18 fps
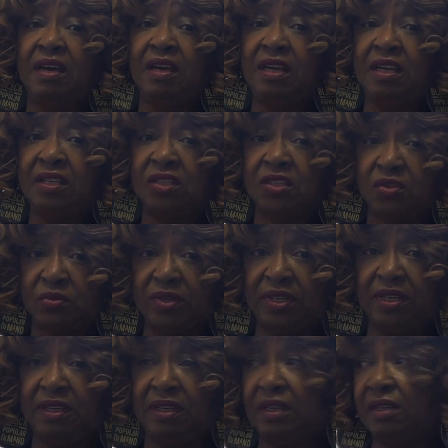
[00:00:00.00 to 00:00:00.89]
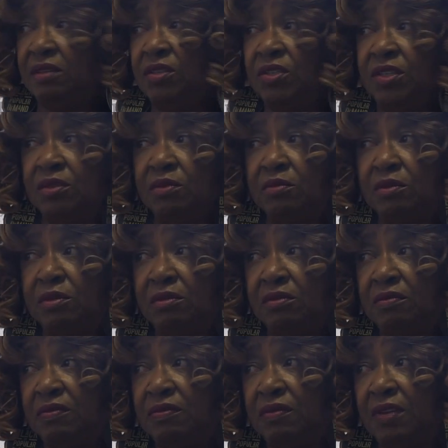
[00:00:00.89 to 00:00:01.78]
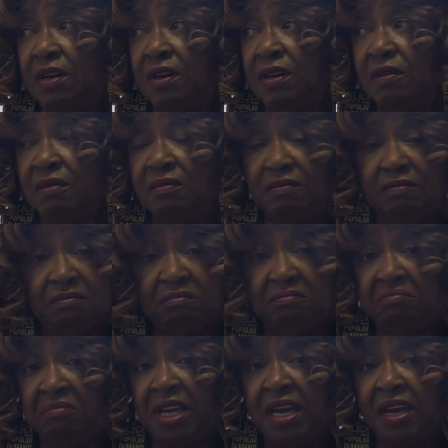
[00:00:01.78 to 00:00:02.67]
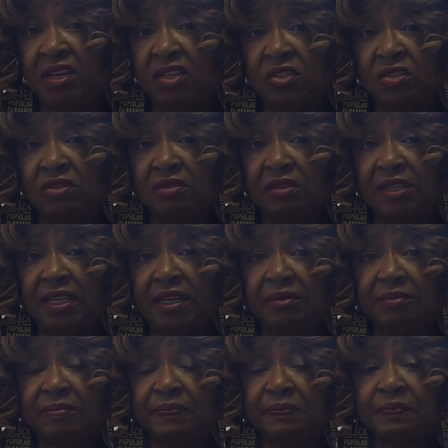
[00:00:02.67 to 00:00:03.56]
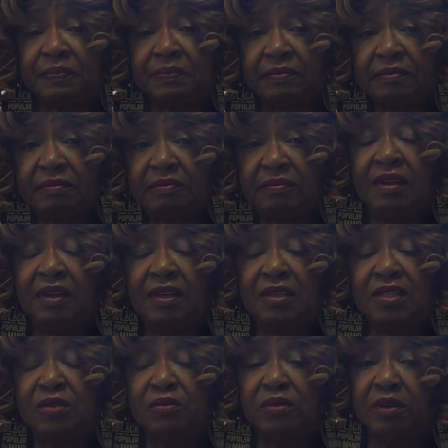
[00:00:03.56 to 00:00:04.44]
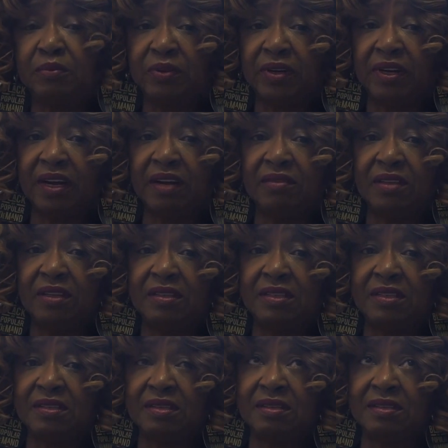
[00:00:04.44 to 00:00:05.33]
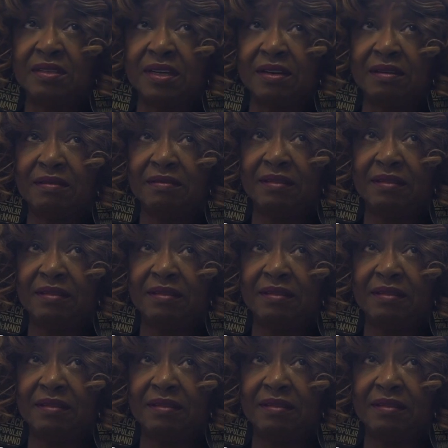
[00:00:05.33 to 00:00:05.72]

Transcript: history in general, nationally. And so we're proud that this is our